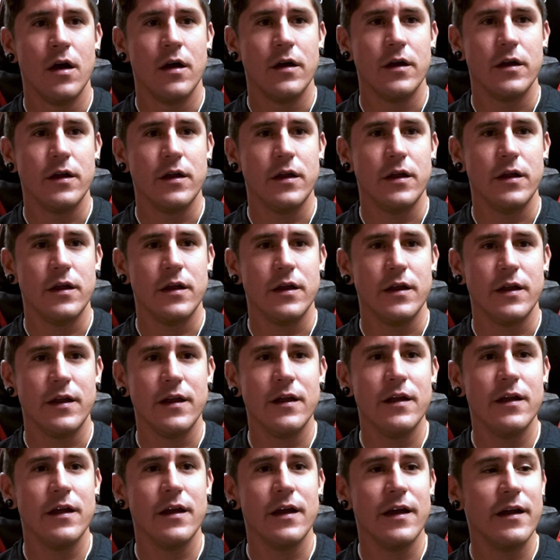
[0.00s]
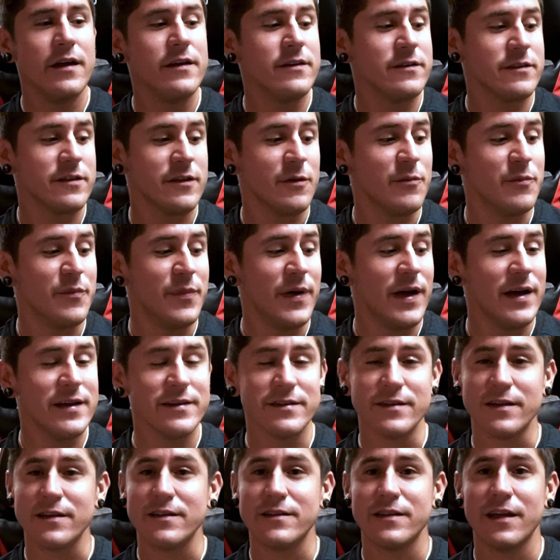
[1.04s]
He is the
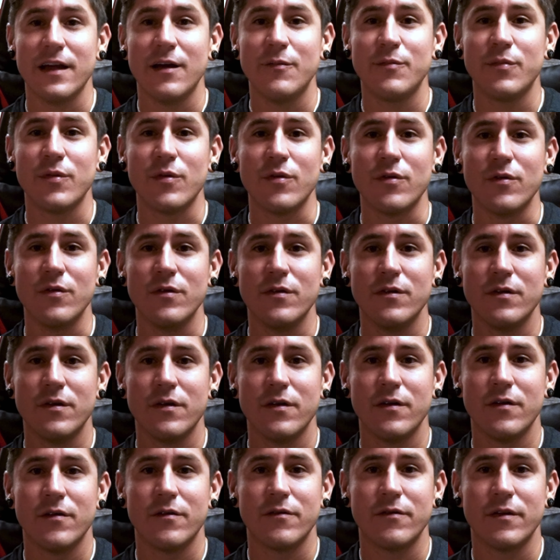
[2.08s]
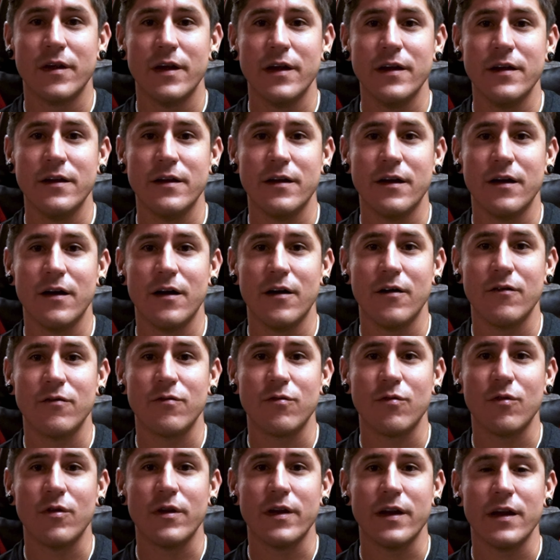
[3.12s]
best example, right, of
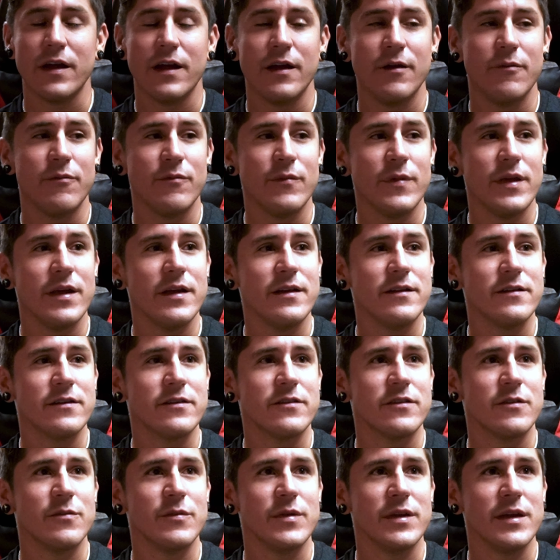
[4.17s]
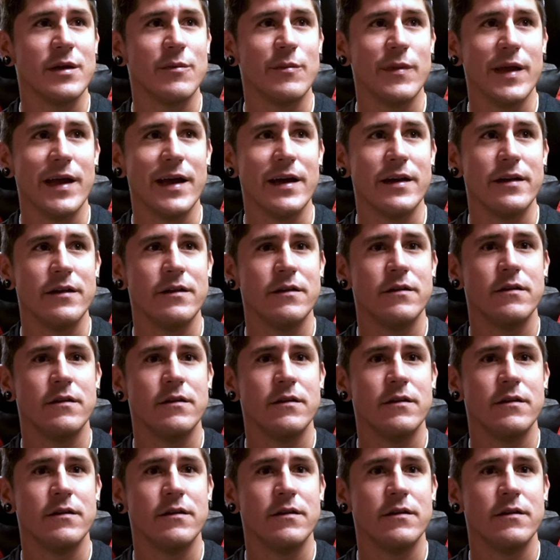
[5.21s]
what it means to be a man.